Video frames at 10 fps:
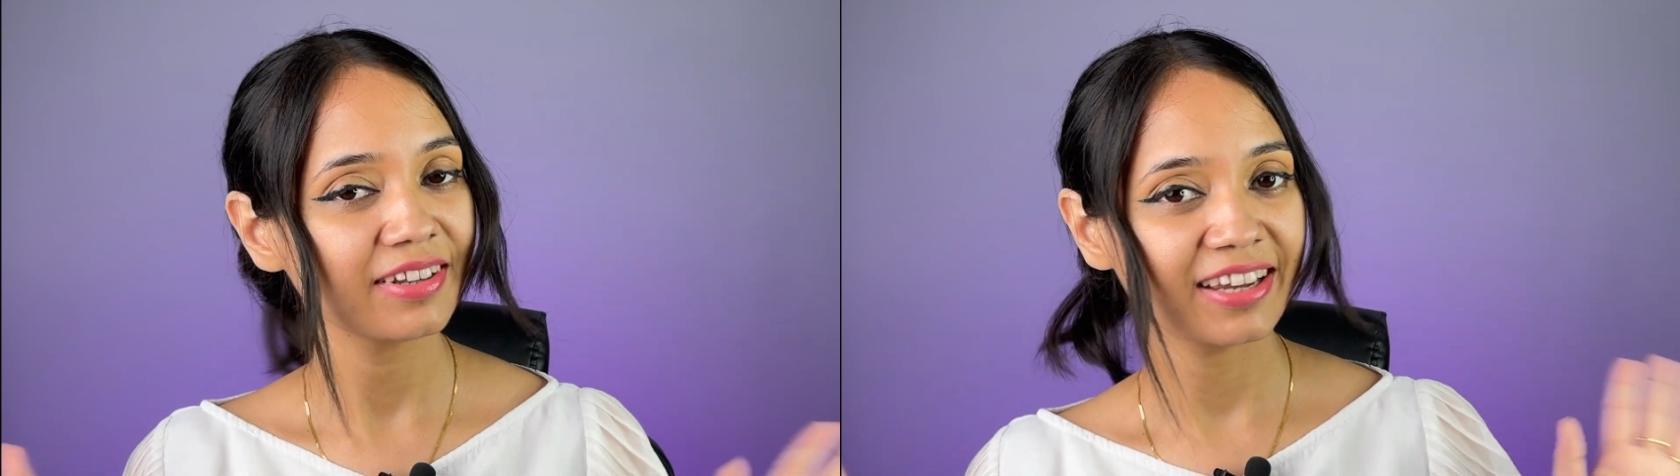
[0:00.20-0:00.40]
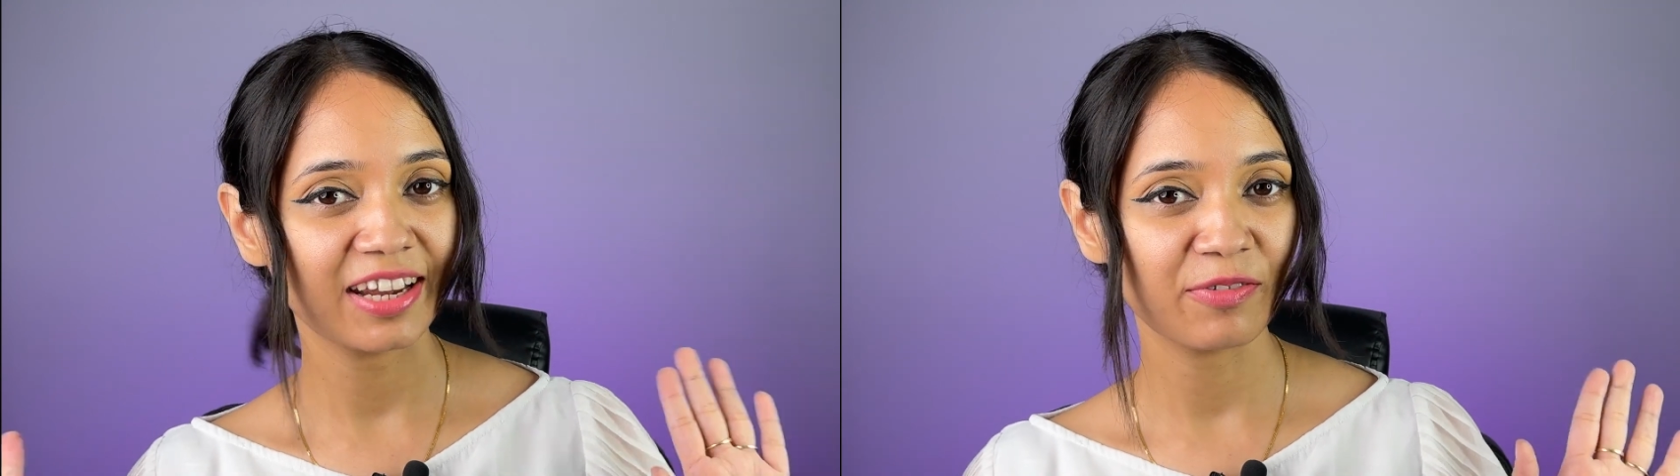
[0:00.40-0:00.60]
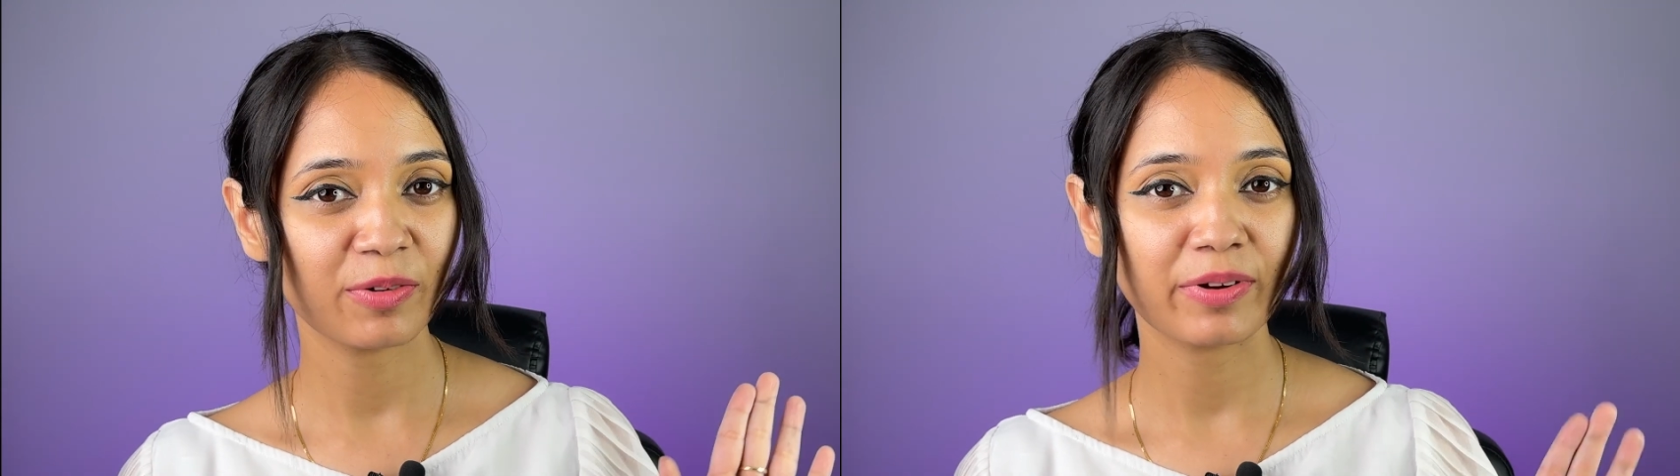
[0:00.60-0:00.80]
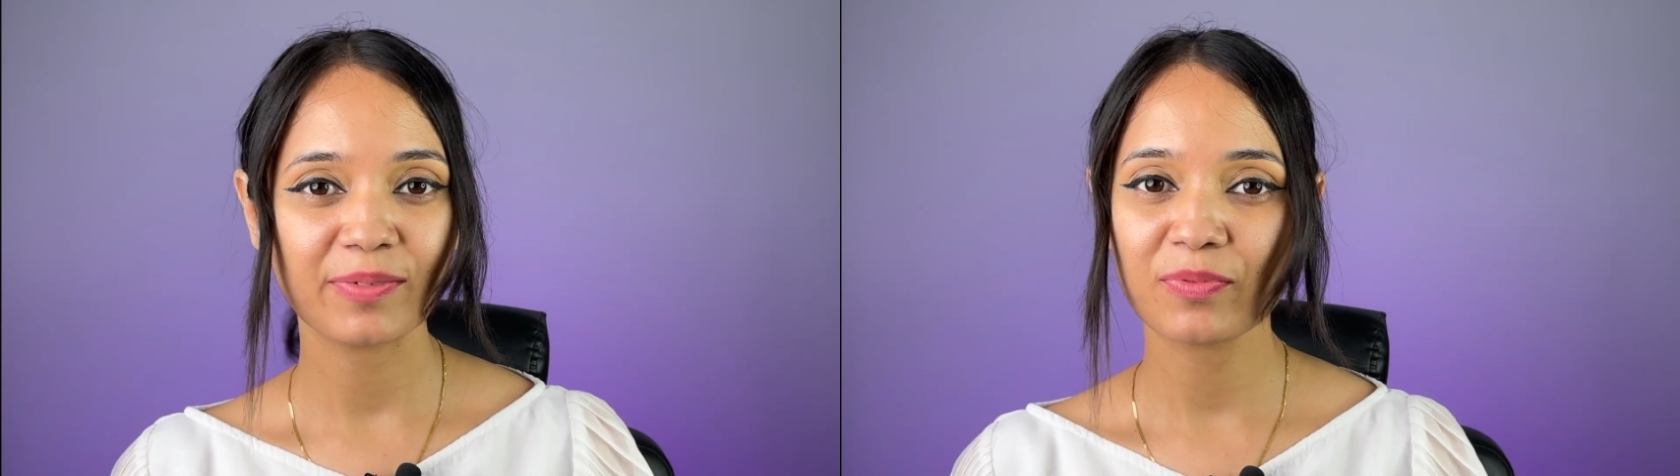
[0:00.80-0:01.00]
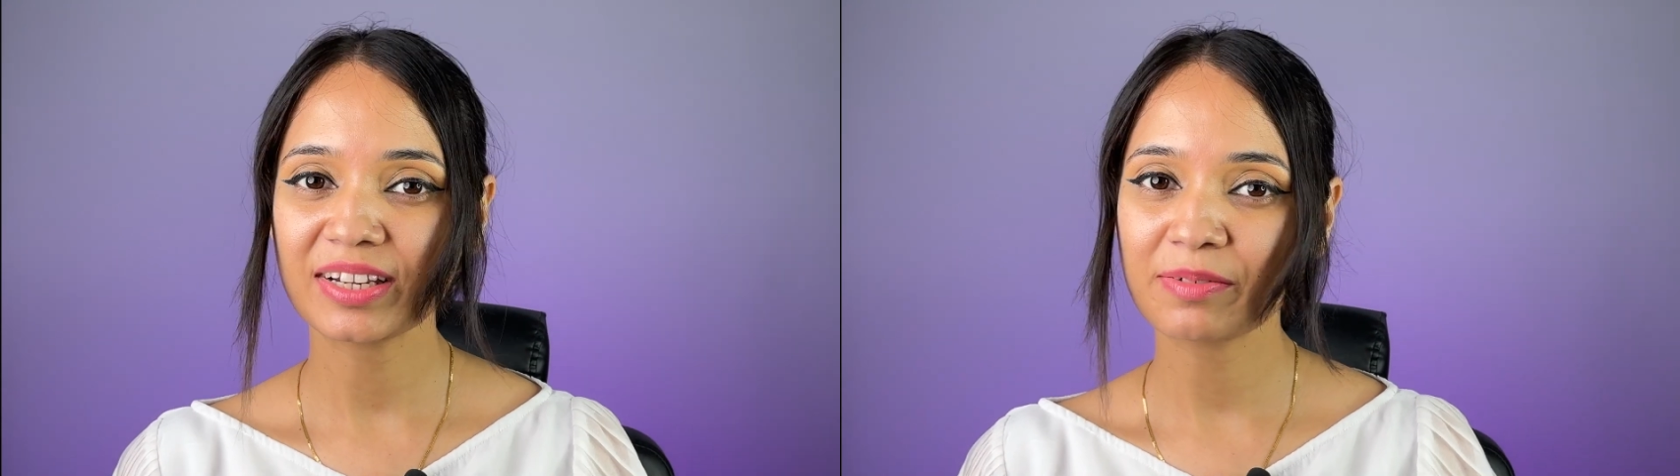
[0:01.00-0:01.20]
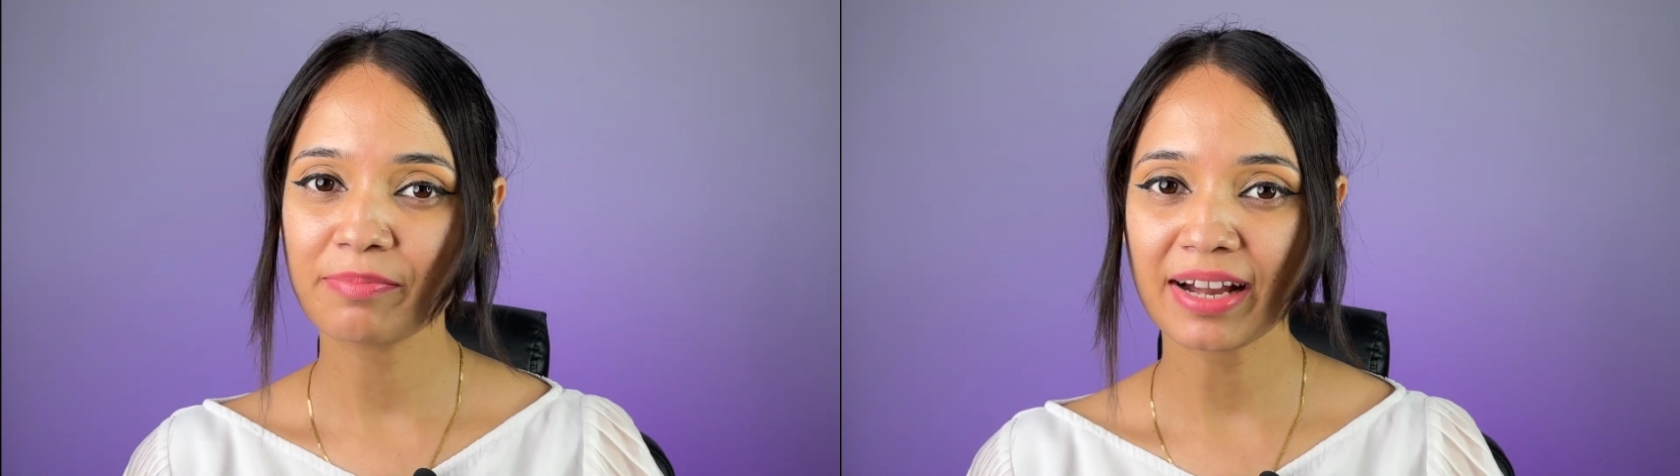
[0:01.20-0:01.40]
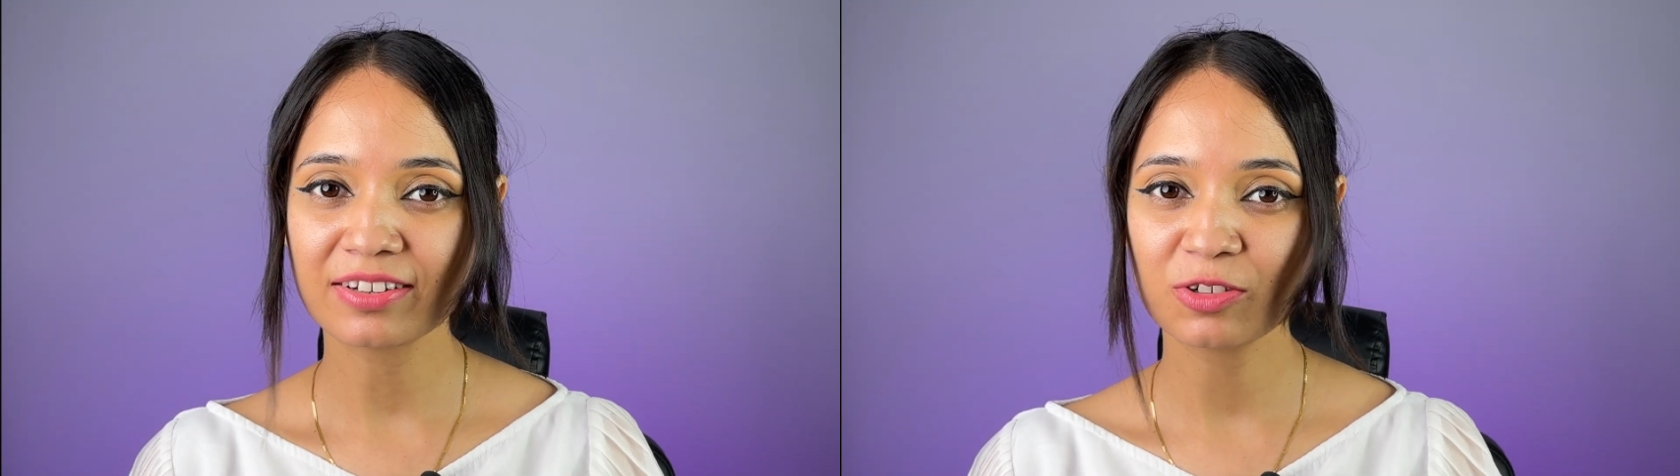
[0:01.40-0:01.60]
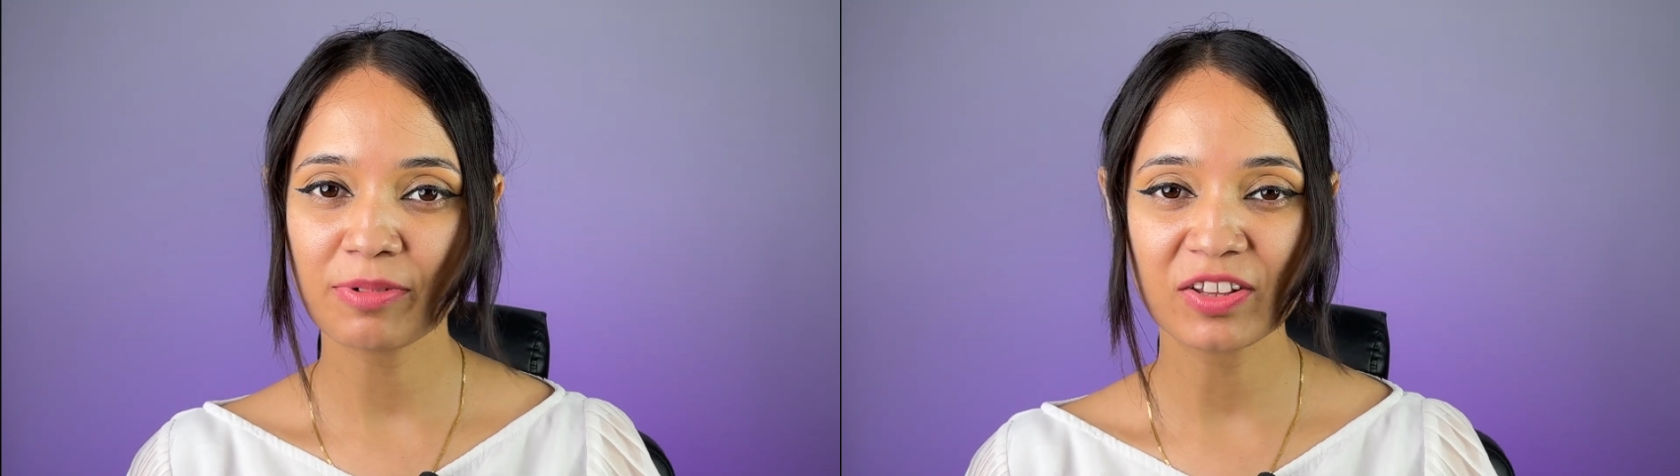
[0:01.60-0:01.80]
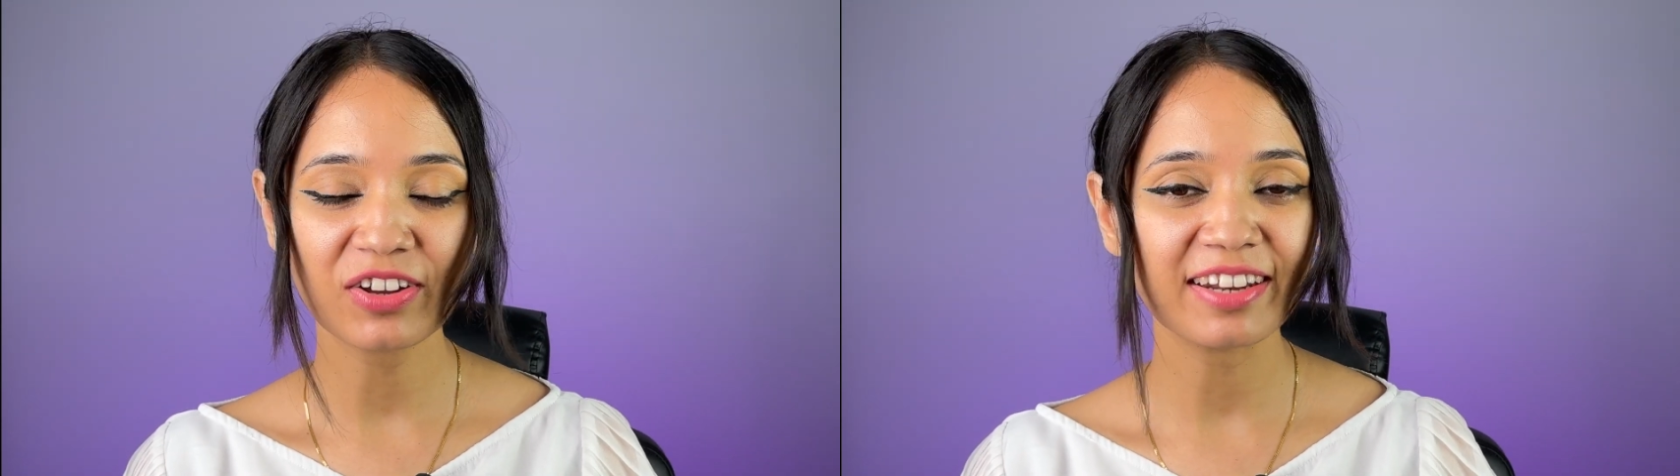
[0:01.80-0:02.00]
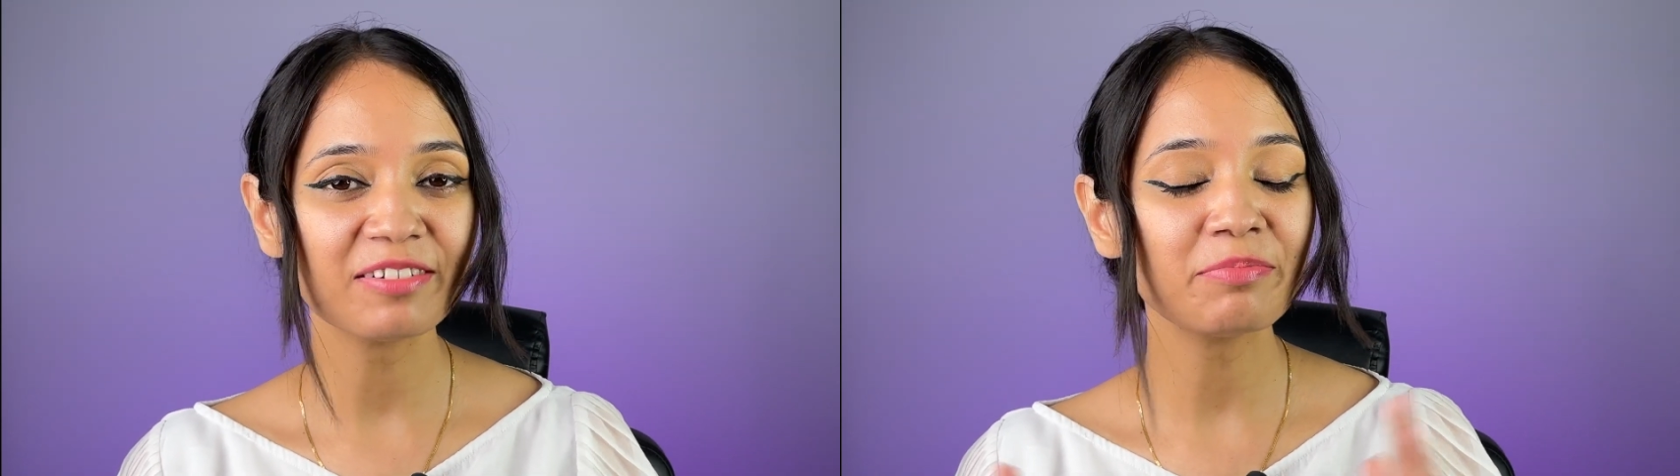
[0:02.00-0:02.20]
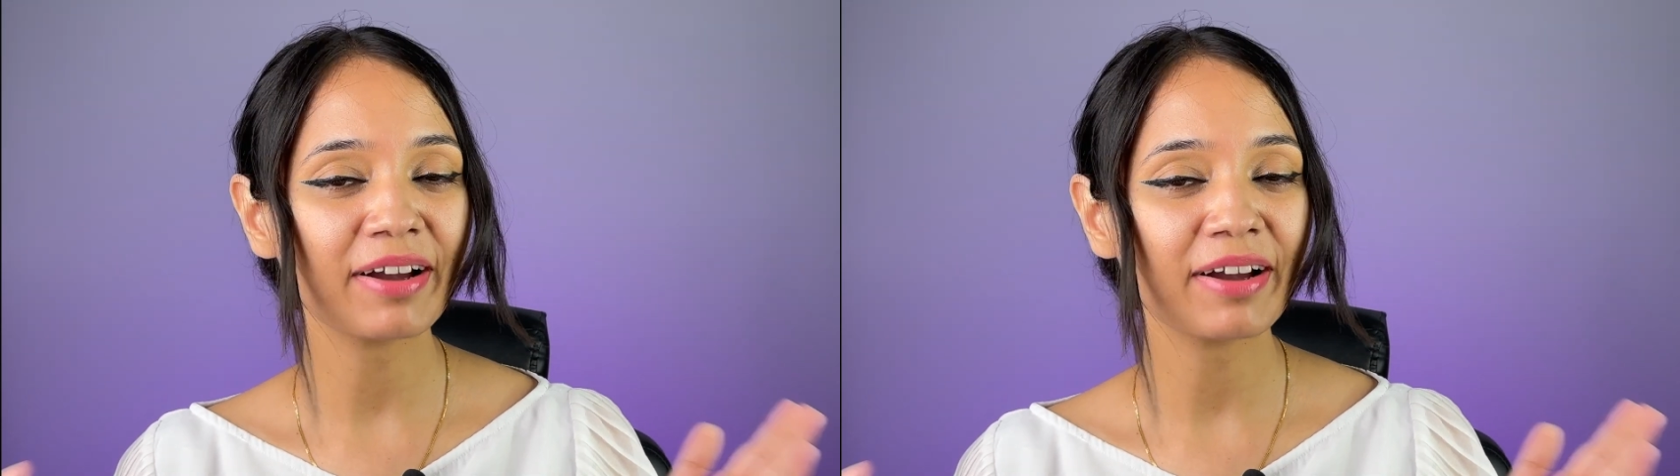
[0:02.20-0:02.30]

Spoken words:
Hey everyone, welcome back to my channel.